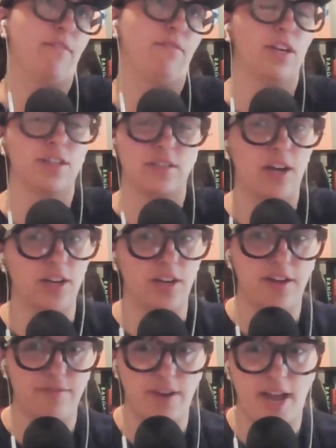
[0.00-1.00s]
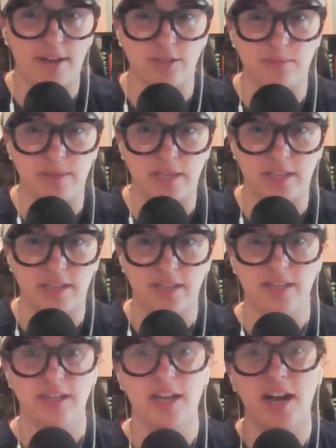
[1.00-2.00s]
years, long enough now to
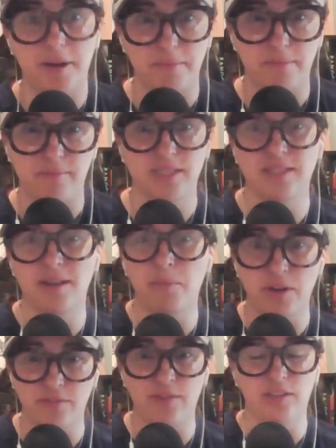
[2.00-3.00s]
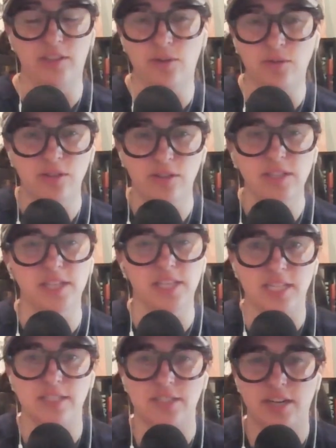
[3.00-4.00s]
become somewhat of a local, a
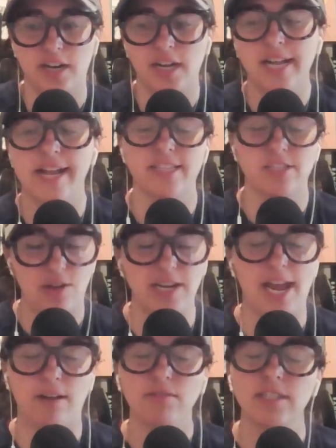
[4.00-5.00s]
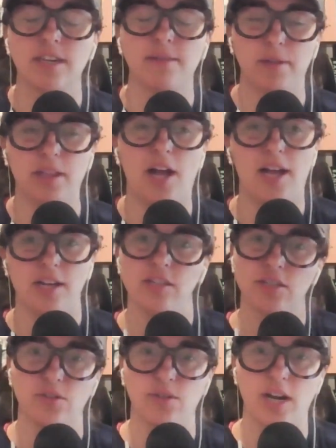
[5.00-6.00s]
Yinzer, and so I now dip a lot
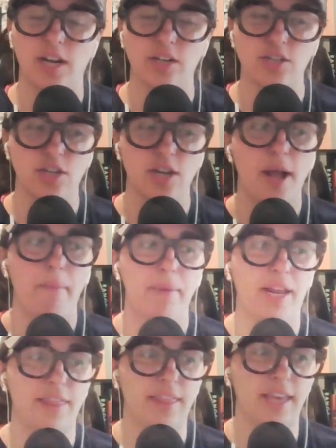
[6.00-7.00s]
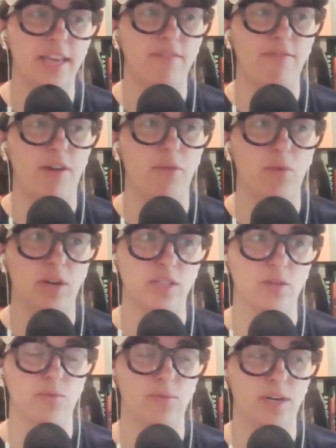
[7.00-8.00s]
into ranch. But I think if I were
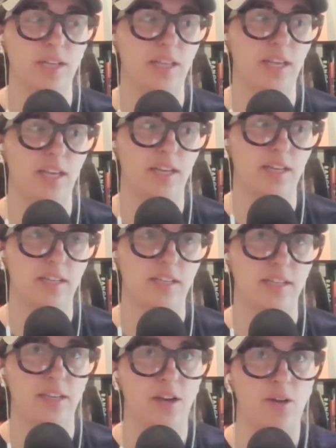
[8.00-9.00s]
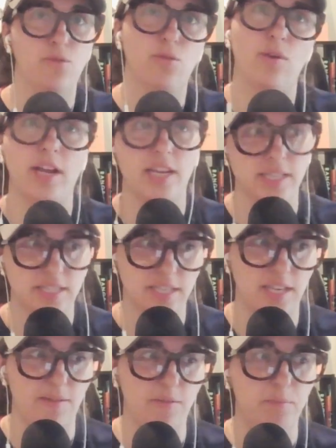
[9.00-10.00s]
to really go
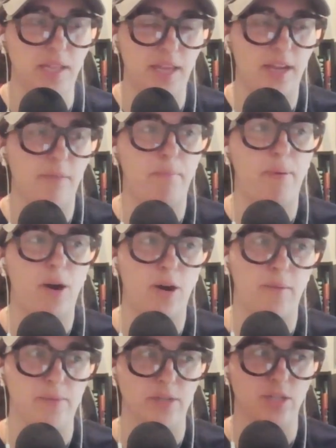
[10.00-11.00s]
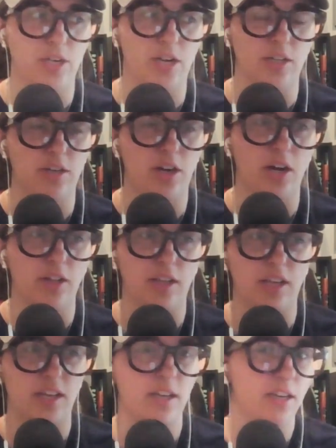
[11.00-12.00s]
crazy, it would be like a Parmesan
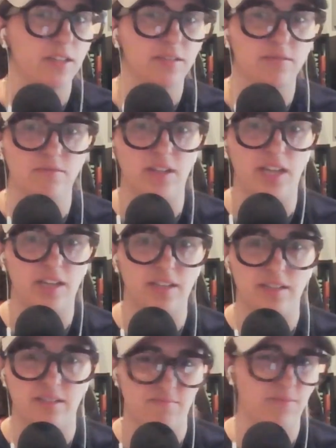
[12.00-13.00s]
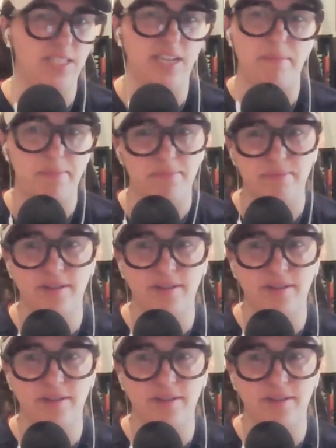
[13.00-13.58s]
garlic like dip of